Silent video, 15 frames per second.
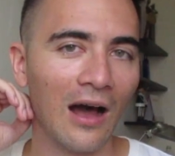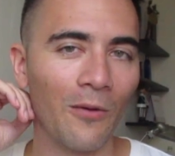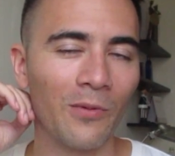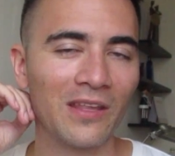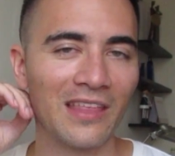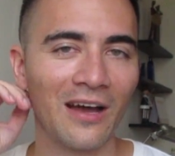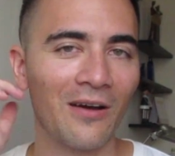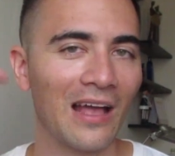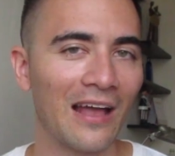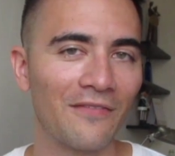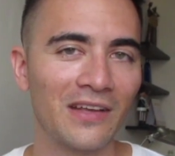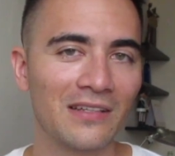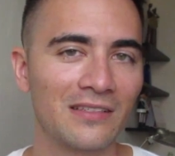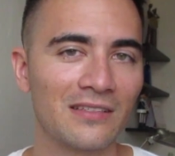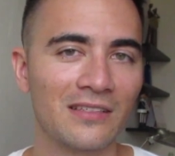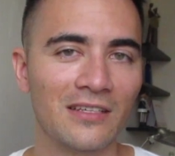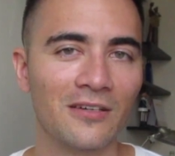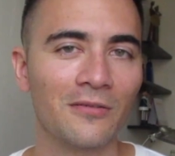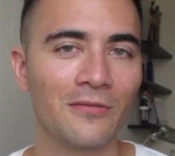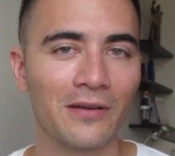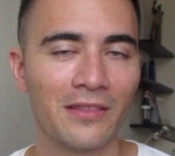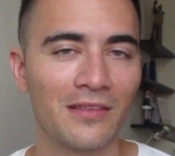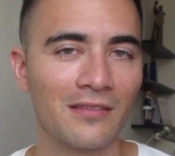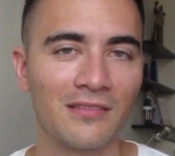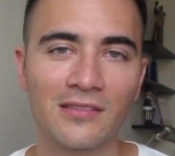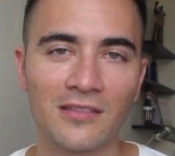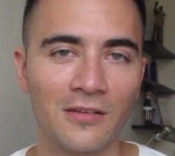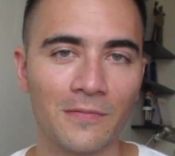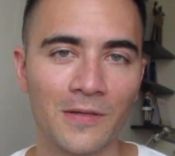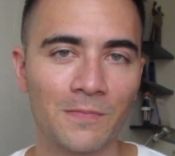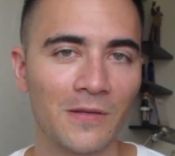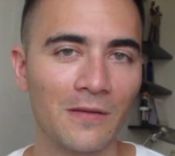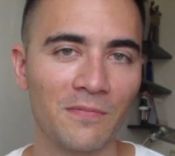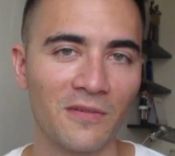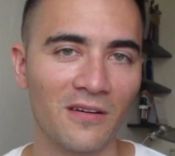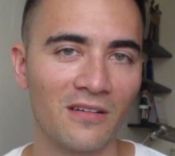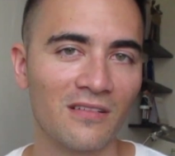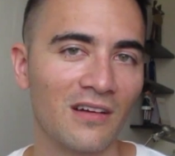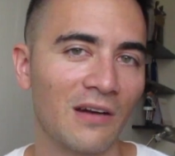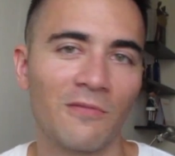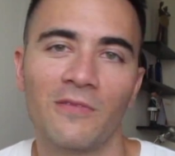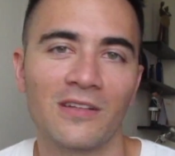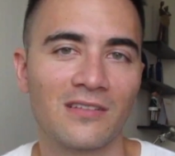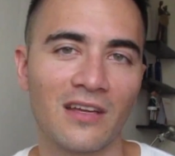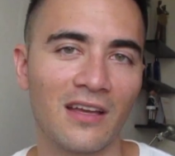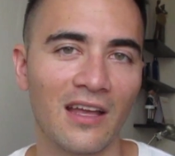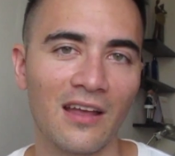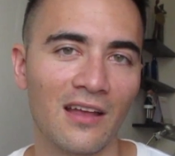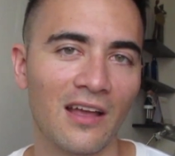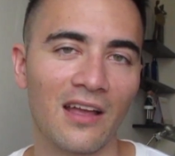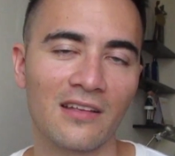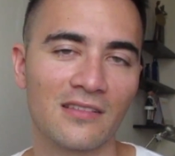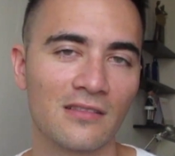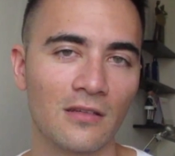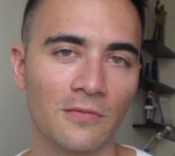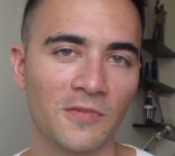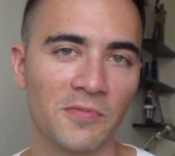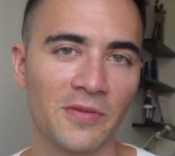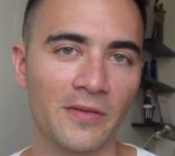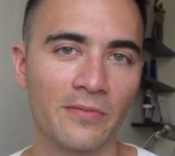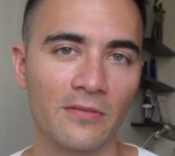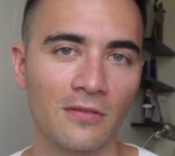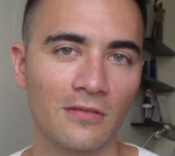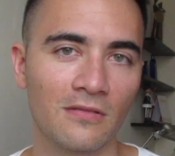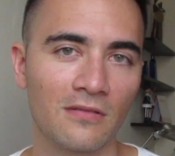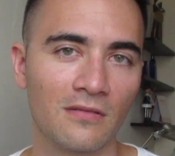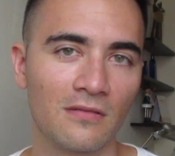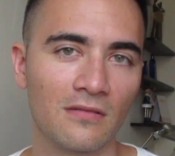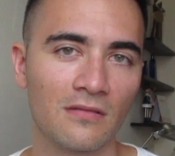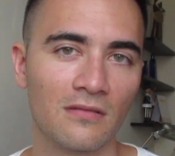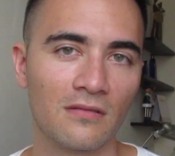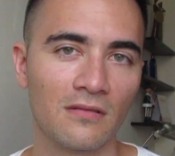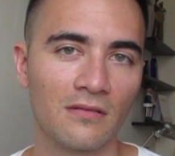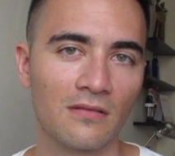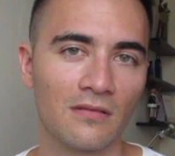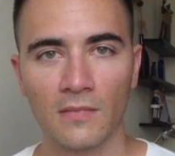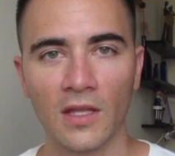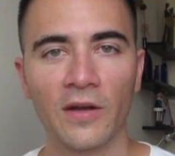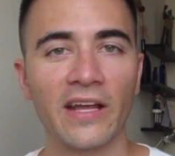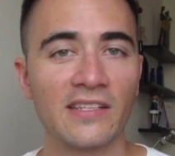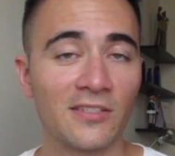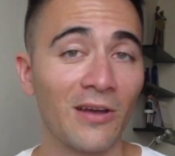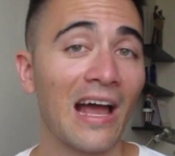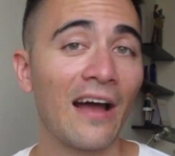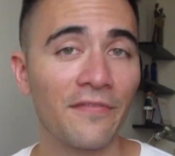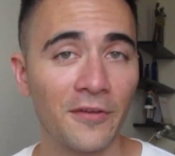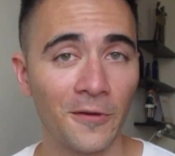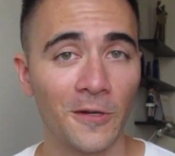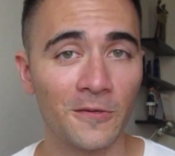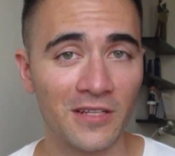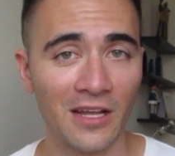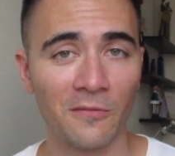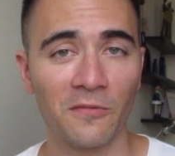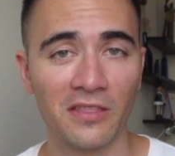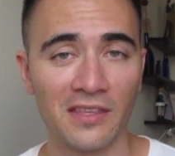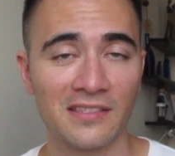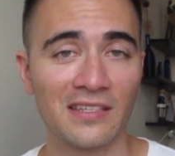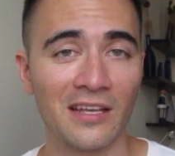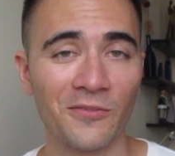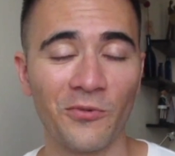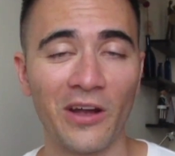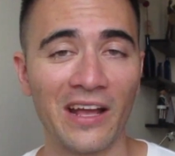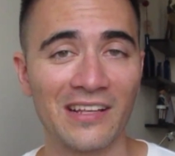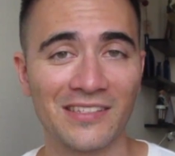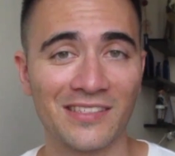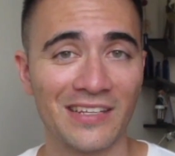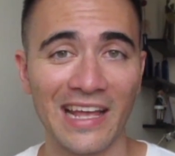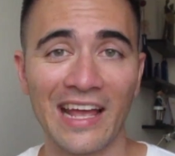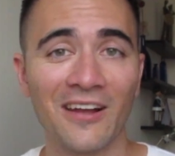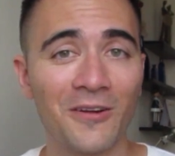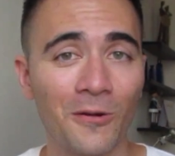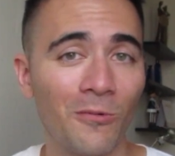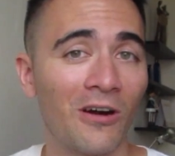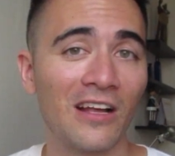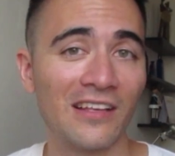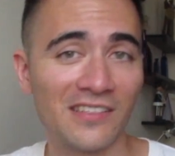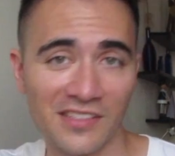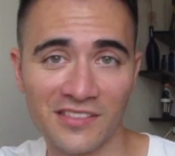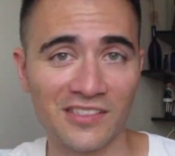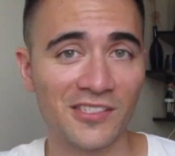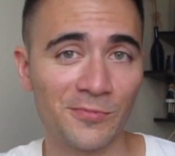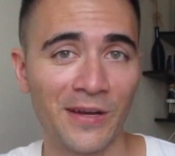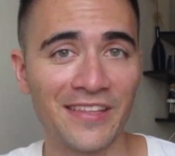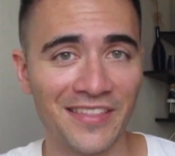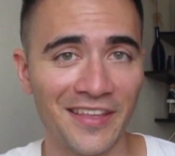without having to deal with stupid people, which I hate. I hate stupid people. Okay, so after you're done with the sunrise, Angkor Wat is just right